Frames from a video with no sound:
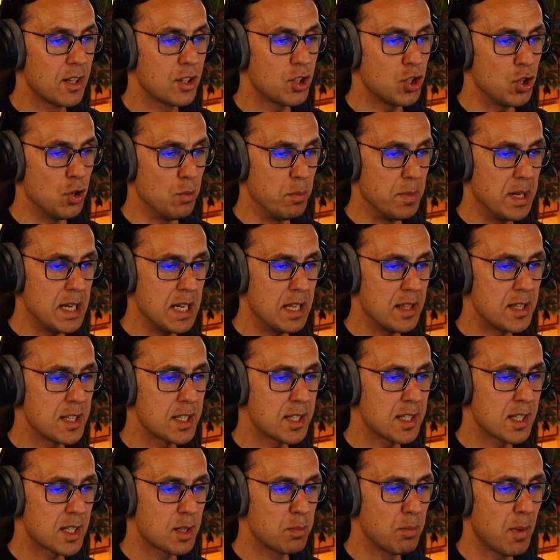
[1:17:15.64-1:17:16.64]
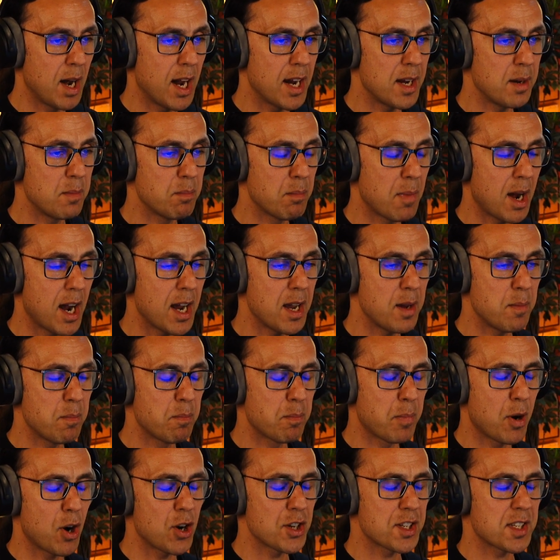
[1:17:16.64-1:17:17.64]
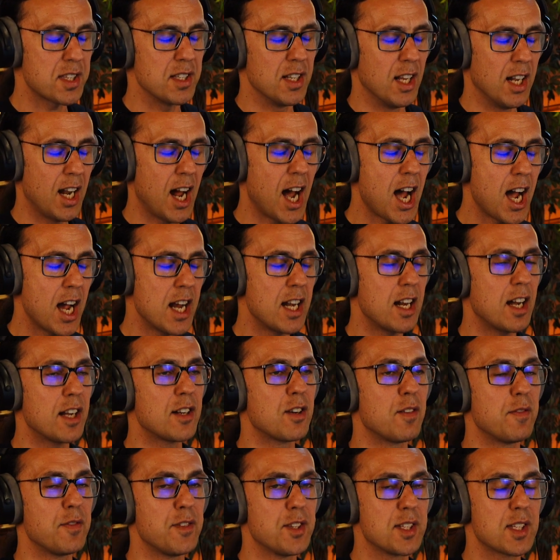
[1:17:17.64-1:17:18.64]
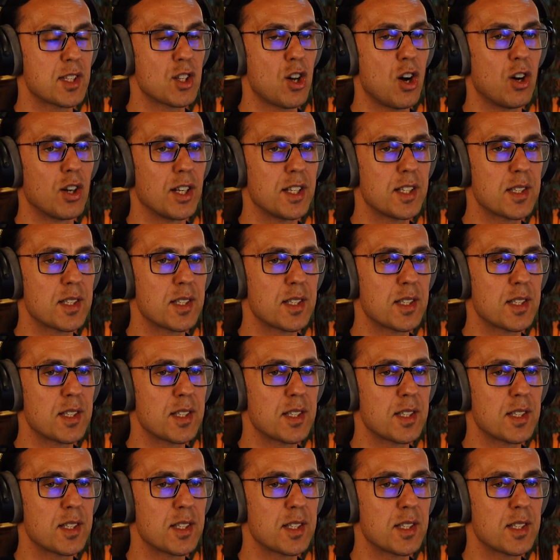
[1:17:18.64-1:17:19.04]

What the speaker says: to me, this is my personal highlight of the song.